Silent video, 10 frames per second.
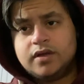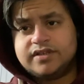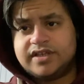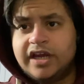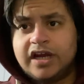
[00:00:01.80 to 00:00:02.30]

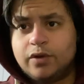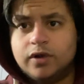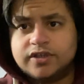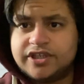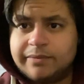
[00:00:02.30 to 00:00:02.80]
Today I
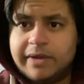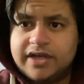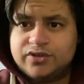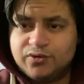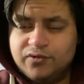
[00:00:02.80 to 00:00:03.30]
watched some
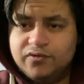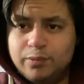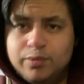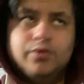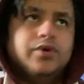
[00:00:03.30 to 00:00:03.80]
actual
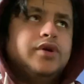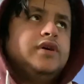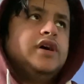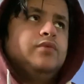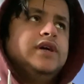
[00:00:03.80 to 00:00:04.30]
football.
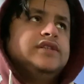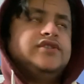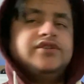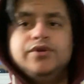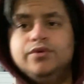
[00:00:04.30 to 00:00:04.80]
I went
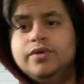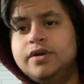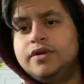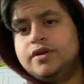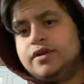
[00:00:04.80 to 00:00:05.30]
to
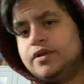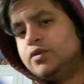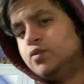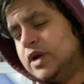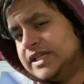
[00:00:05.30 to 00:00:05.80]

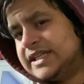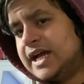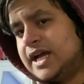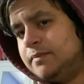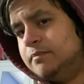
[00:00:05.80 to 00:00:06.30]
West
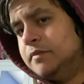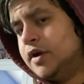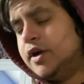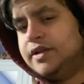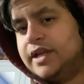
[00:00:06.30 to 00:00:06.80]
Ham
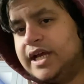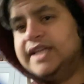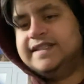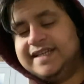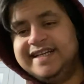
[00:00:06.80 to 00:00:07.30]

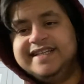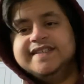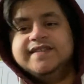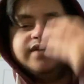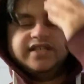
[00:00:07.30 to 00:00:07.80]

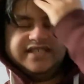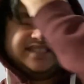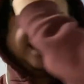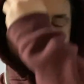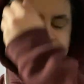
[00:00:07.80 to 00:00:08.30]
under-18s versus
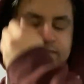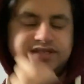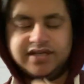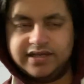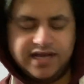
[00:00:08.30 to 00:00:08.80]

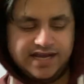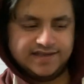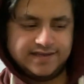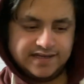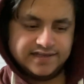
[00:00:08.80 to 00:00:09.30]
Southampton
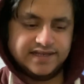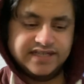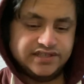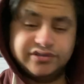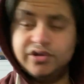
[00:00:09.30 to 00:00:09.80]
under-18s. And
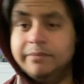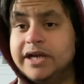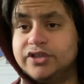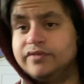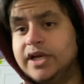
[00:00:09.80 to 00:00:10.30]
this is your
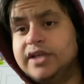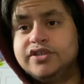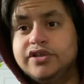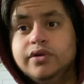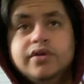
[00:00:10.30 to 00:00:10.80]
match
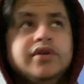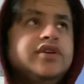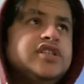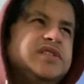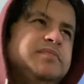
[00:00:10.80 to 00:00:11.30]
reaction,
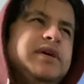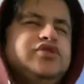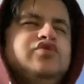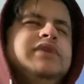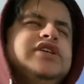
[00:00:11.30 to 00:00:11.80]

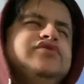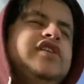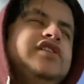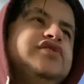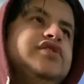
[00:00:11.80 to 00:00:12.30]
special match
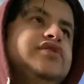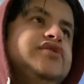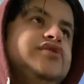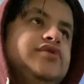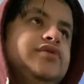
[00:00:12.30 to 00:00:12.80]
reaction
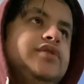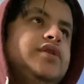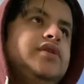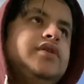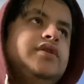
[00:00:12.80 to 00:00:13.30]
to
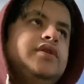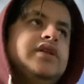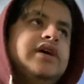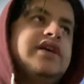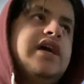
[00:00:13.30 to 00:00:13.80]

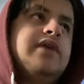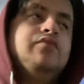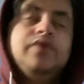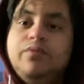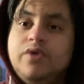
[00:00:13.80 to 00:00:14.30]
that game.
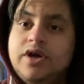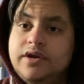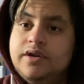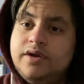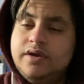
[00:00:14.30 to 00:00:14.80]
We
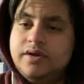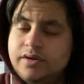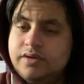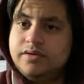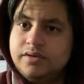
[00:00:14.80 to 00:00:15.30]
won.
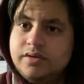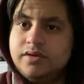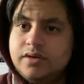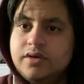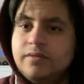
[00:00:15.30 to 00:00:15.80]

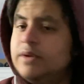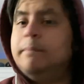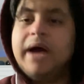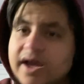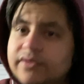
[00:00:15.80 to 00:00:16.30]
We
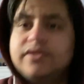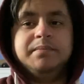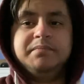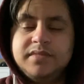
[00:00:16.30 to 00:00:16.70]
battered them.